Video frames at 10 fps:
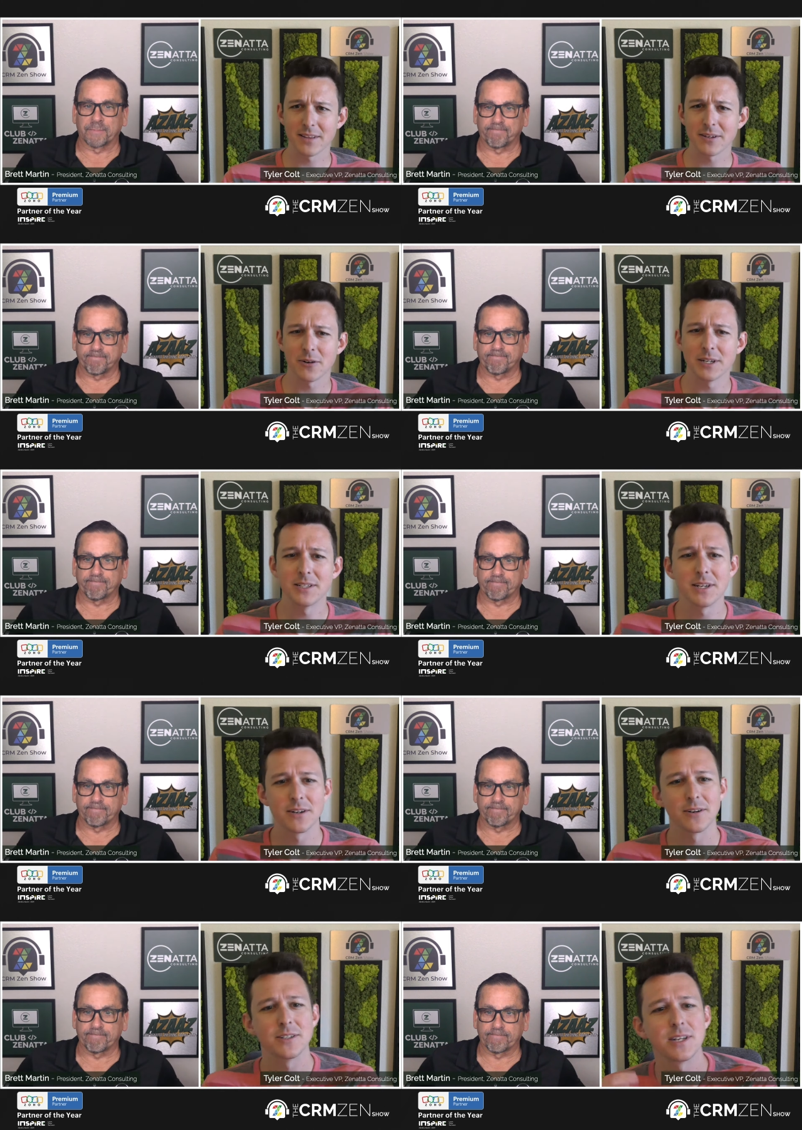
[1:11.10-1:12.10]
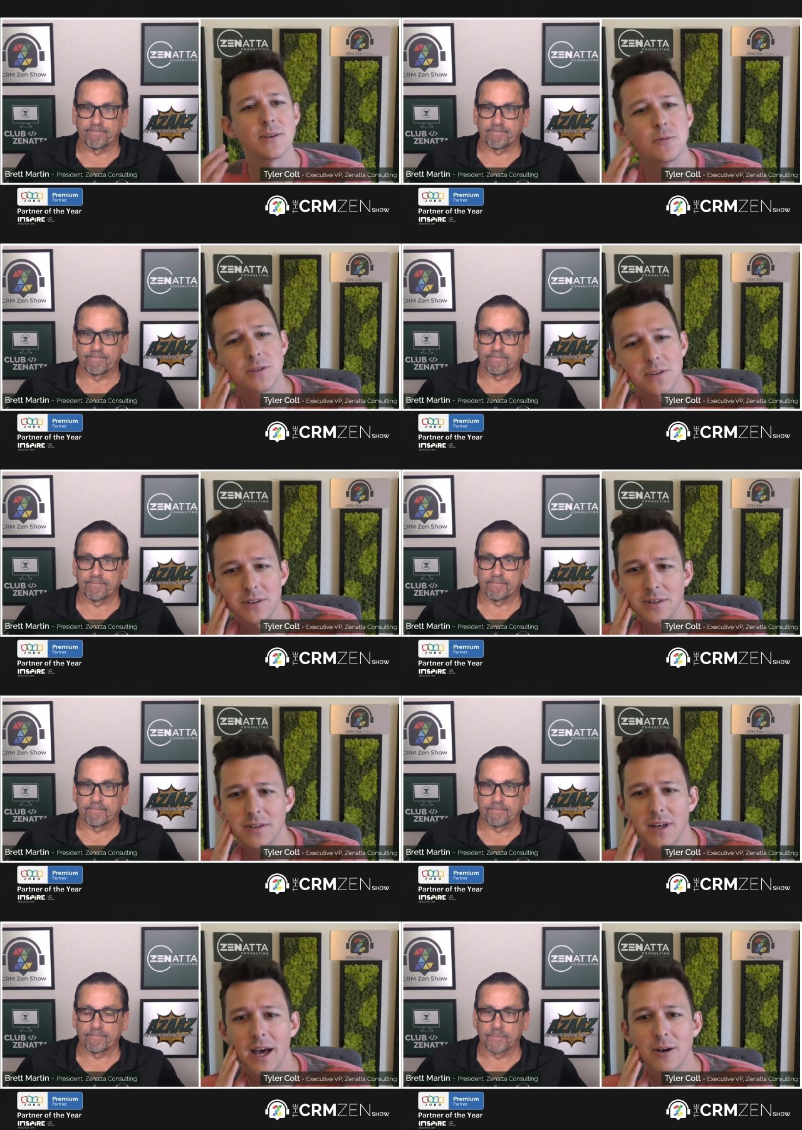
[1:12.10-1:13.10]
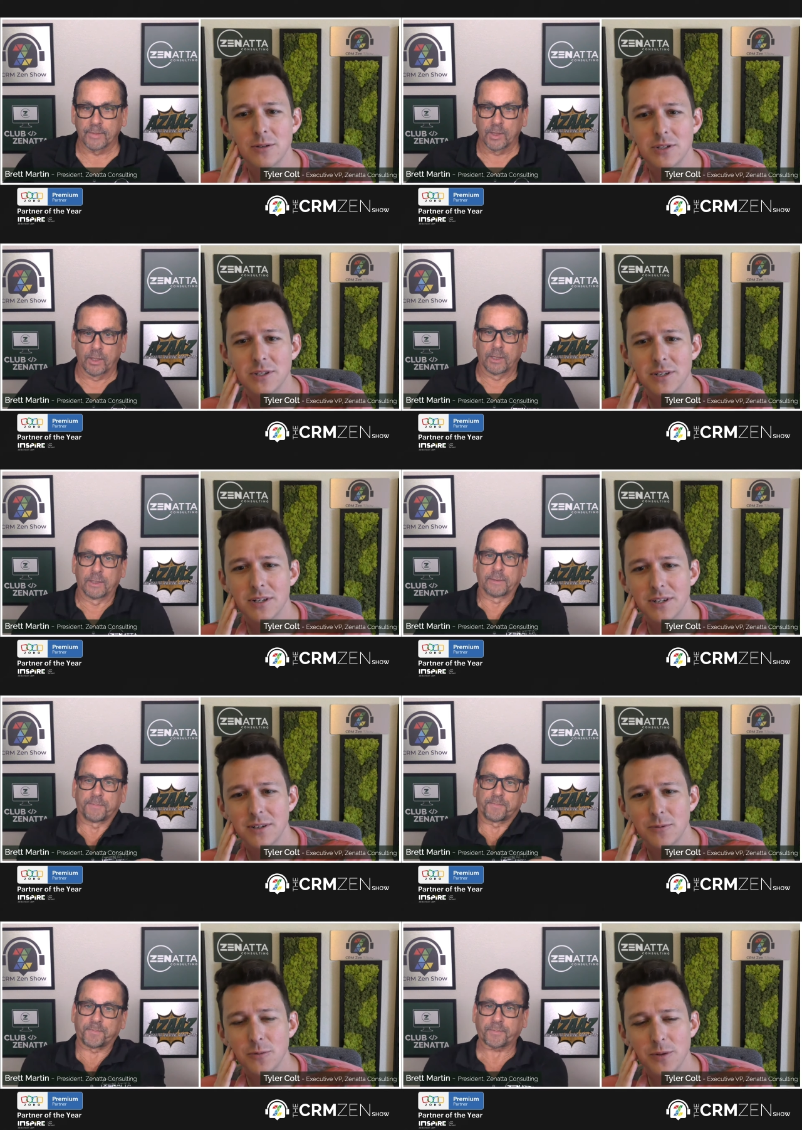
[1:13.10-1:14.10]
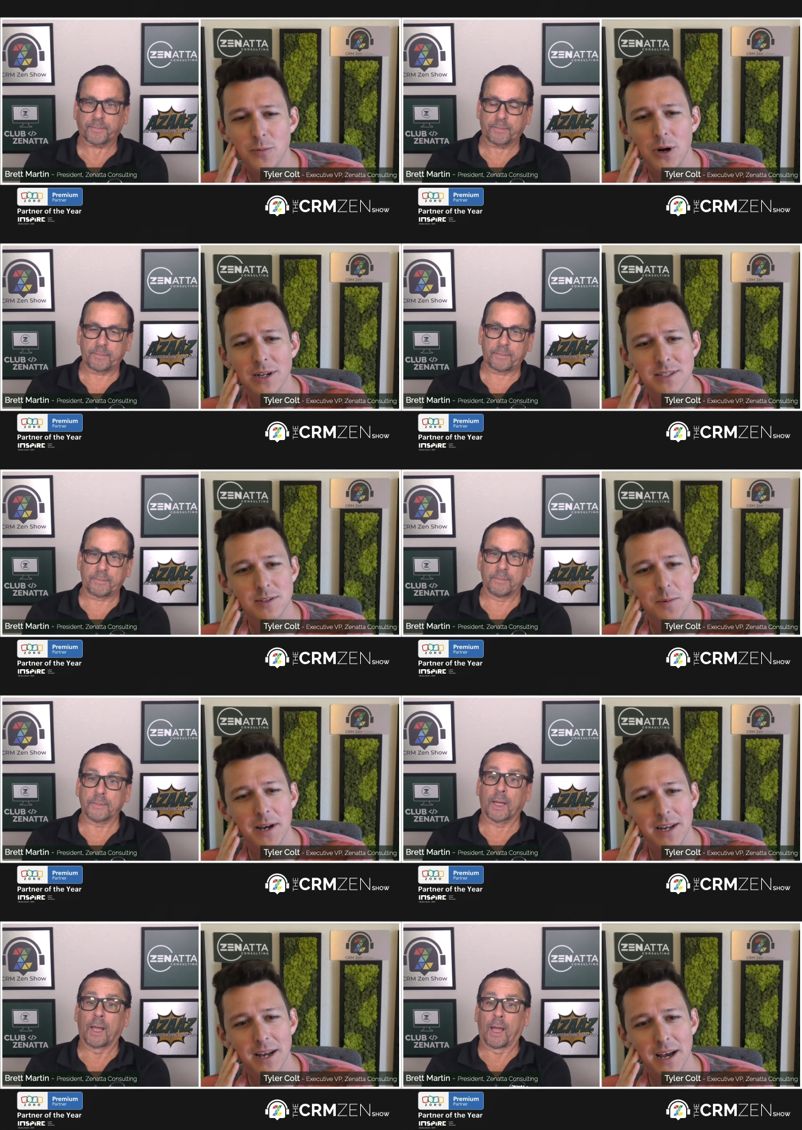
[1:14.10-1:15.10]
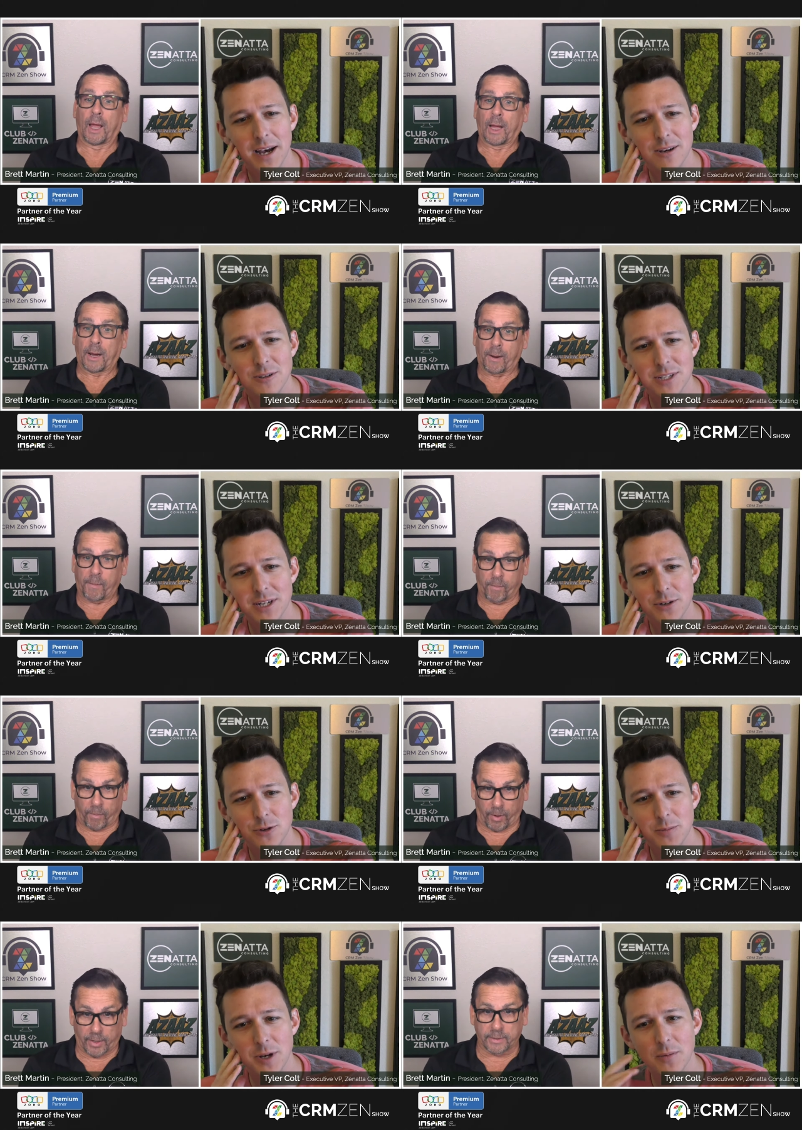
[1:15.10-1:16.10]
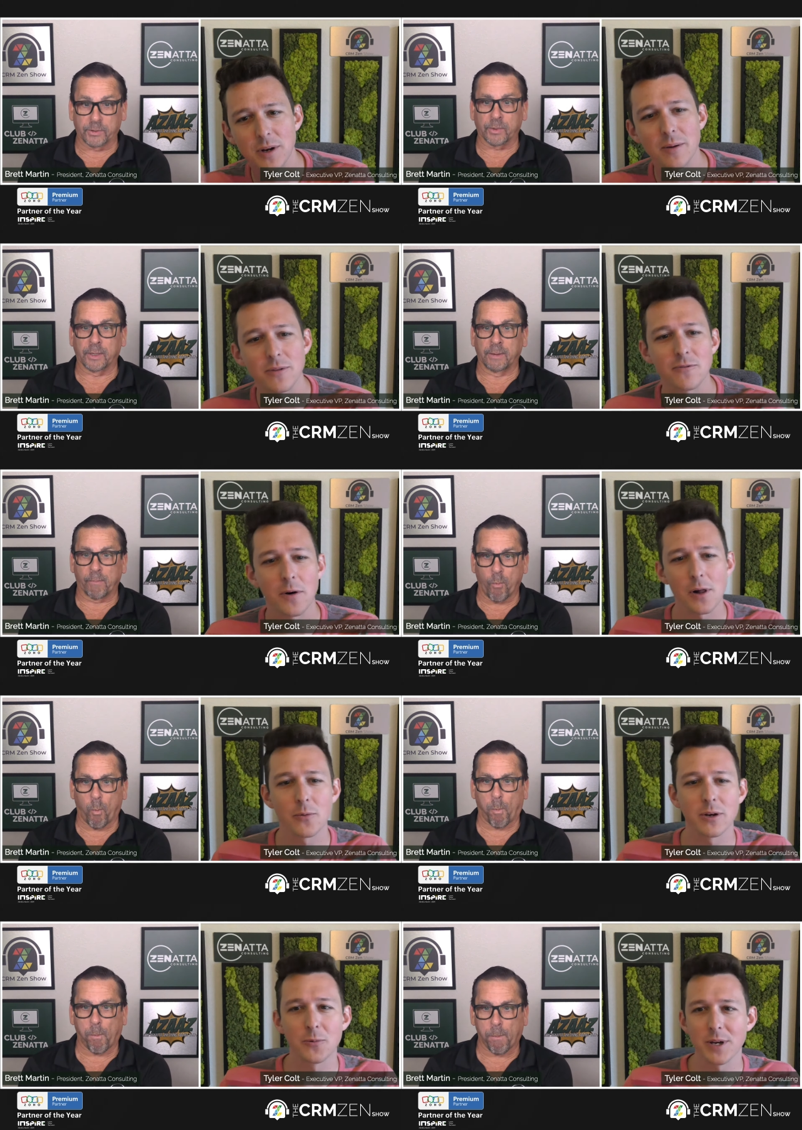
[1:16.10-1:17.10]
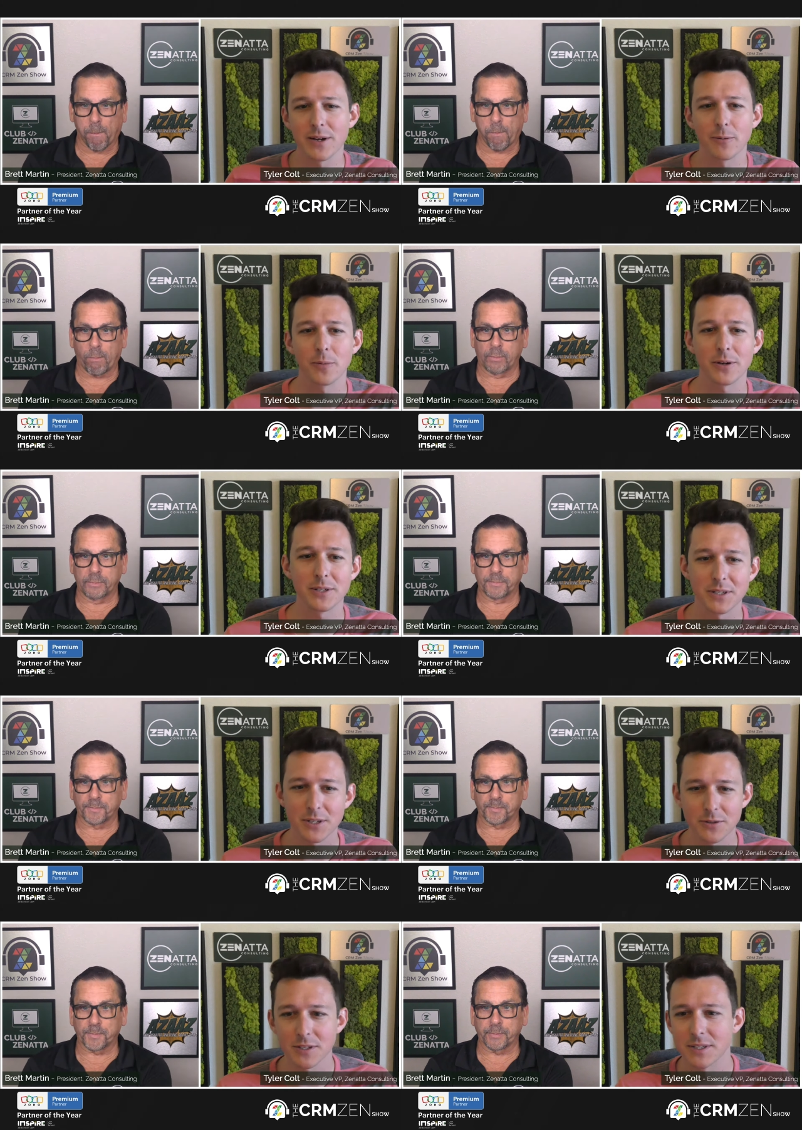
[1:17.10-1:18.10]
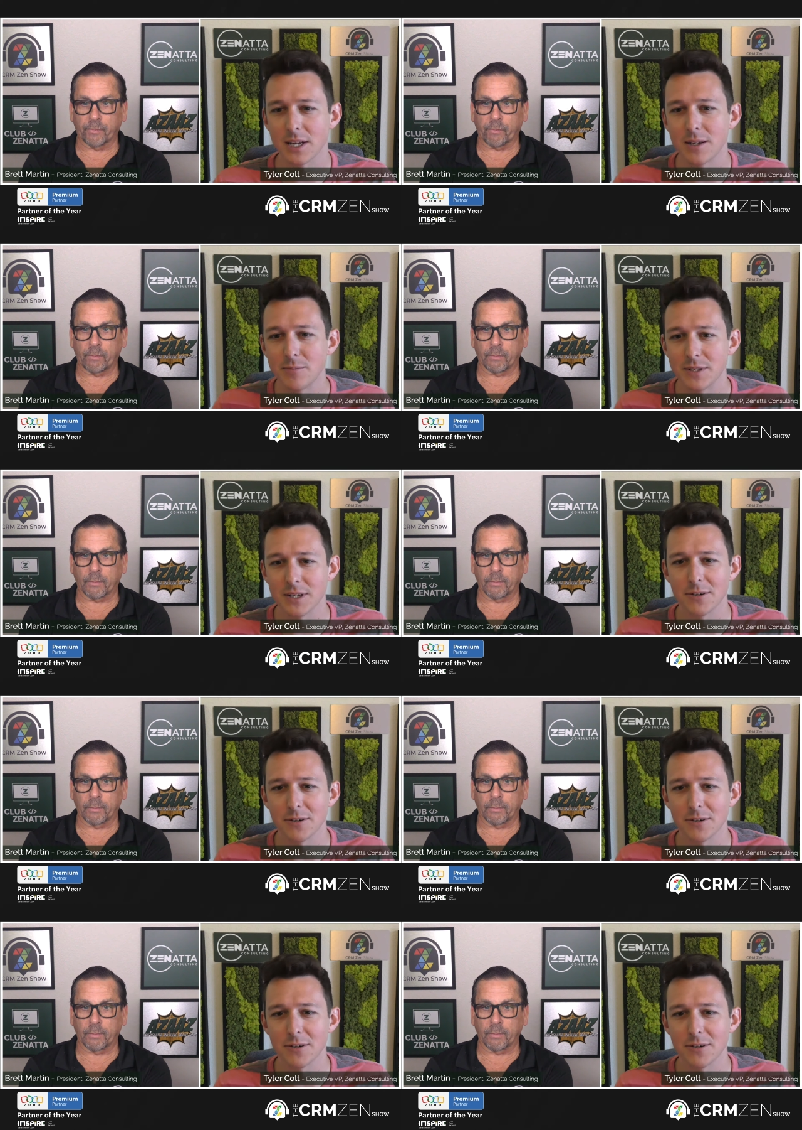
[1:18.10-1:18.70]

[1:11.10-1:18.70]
Speaker 1: nothing crazy on our side with the house. We're in the process of buying a house, got a trip coming up the following week. We'll probably just use the time to